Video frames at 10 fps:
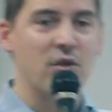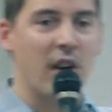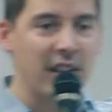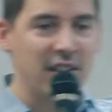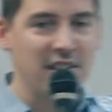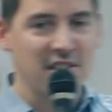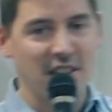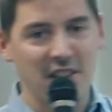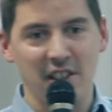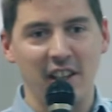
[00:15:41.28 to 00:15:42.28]
right in the
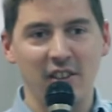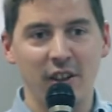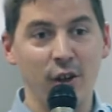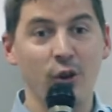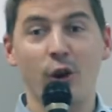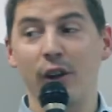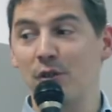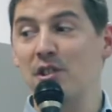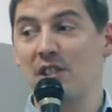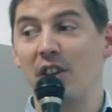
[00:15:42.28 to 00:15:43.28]
city center, you're going
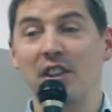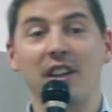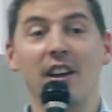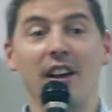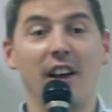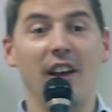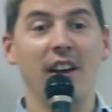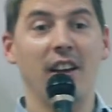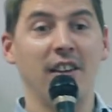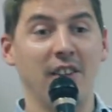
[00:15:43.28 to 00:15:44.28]
to study
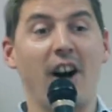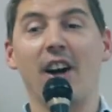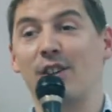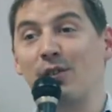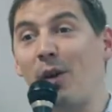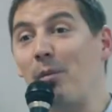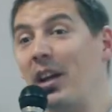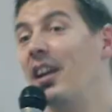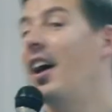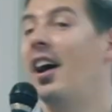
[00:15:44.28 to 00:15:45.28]
in the heart of
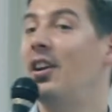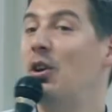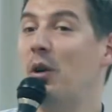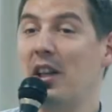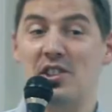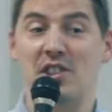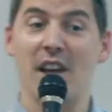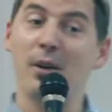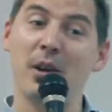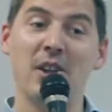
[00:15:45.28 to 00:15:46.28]
Dublin and you can
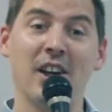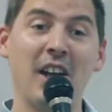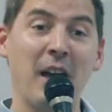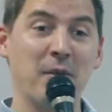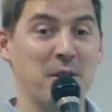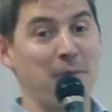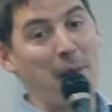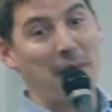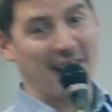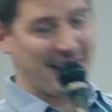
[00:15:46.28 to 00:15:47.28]
stay with an Irish
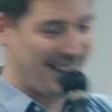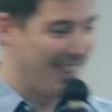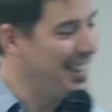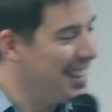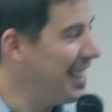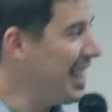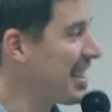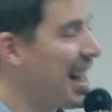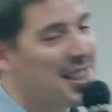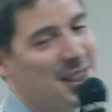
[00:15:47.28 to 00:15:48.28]
mammy.
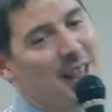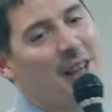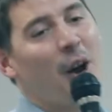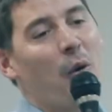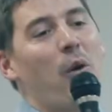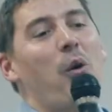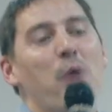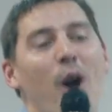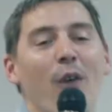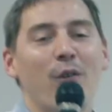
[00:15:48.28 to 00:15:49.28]
Yes, as in what
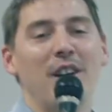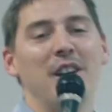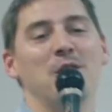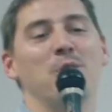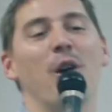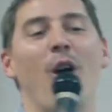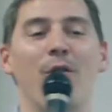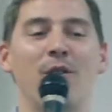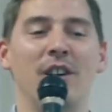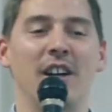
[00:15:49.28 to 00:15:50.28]
we offer is we
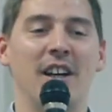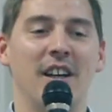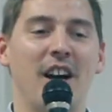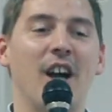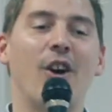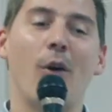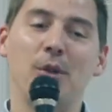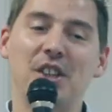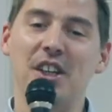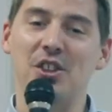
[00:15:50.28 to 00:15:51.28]
offer
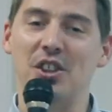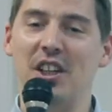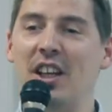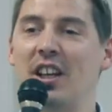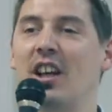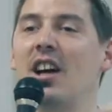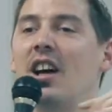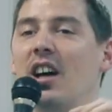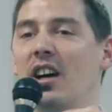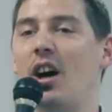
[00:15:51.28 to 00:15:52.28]
accommodation in
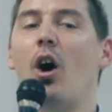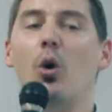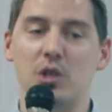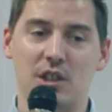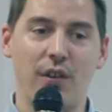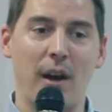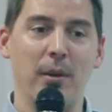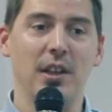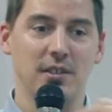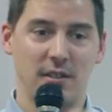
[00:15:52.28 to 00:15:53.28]
host
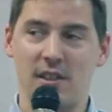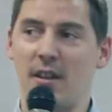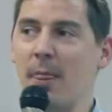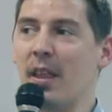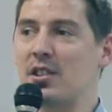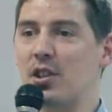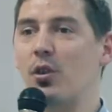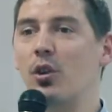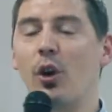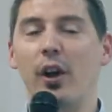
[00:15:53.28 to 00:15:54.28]
families. Yeah, so
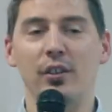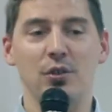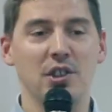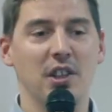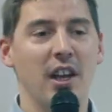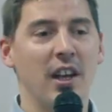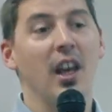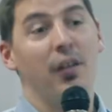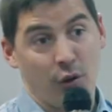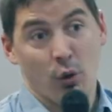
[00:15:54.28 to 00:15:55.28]
you're going to stay,
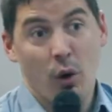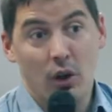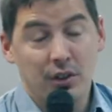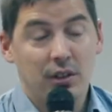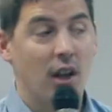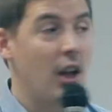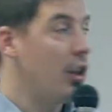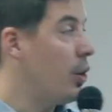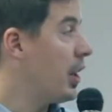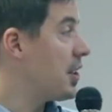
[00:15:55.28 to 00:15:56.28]
if you want,
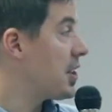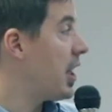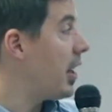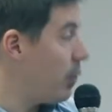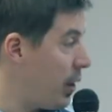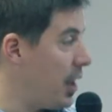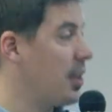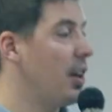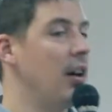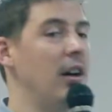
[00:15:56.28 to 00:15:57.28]
you can stay
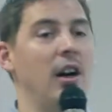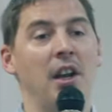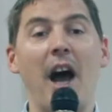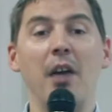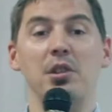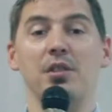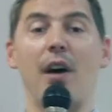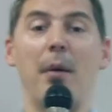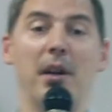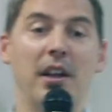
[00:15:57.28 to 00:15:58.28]
with an Irish
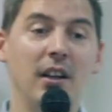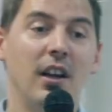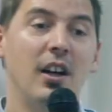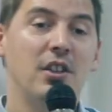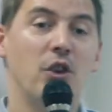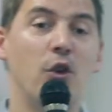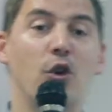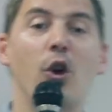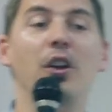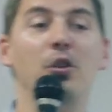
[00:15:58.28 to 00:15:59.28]
family. So
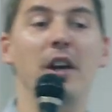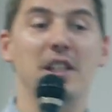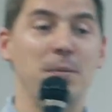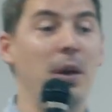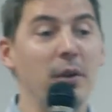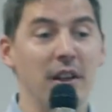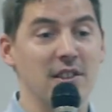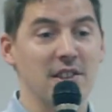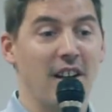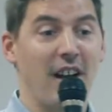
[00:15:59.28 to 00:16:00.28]
you're going to
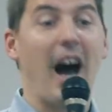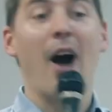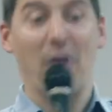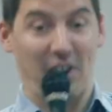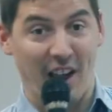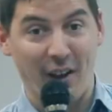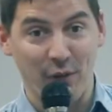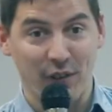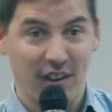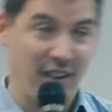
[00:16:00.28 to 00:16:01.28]
experience our
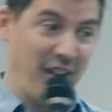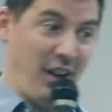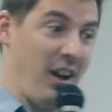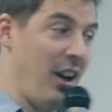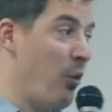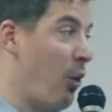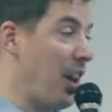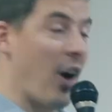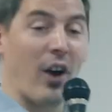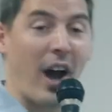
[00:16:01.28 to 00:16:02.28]
life, what our